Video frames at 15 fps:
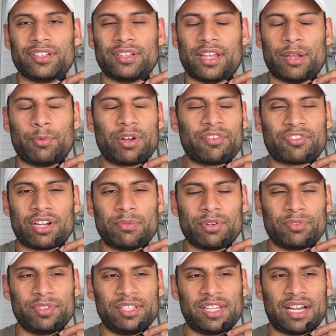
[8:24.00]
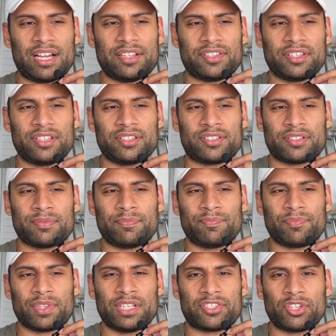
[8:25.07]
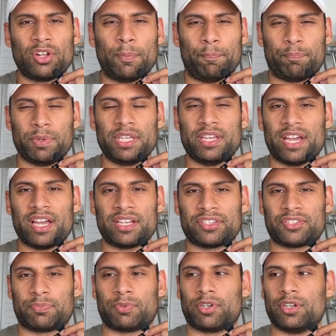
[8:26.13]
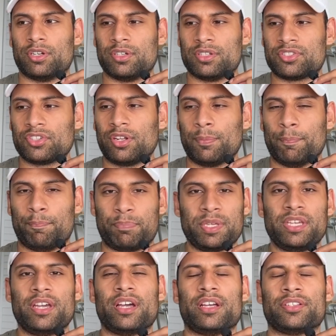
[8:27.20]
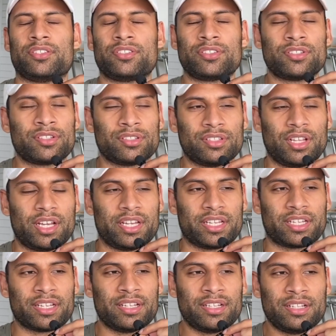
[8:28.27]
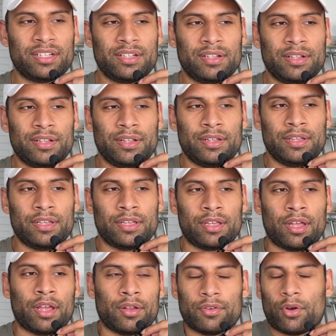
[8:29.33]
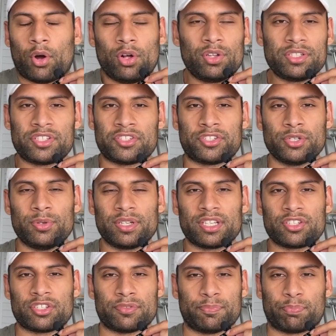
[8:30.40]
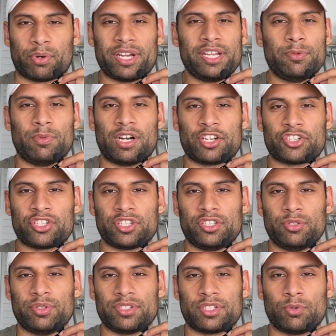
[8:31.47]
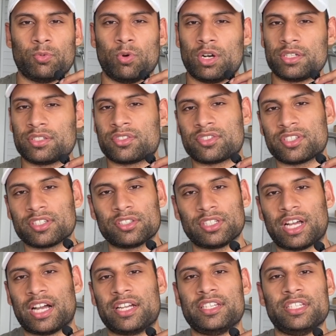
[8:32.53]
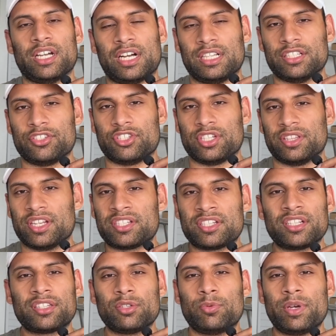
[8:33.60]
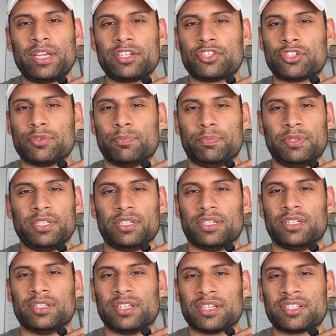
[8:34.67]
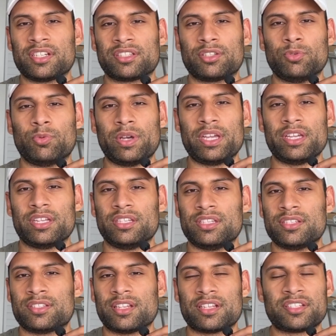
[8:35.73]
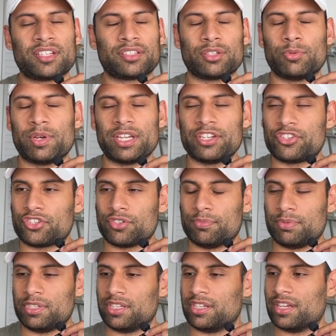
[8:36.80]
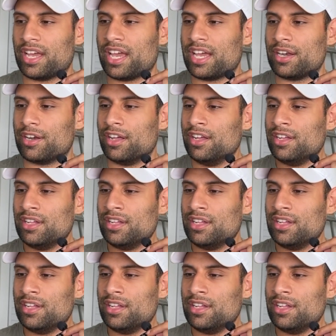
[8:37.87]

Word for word: And what I've come to realize is it's all BS, bro. It's all BS. Like, all it's doing is just brainwashing you into one single ideology. And that's not the way it should be. That's not the way it is. That's not the way it should be. And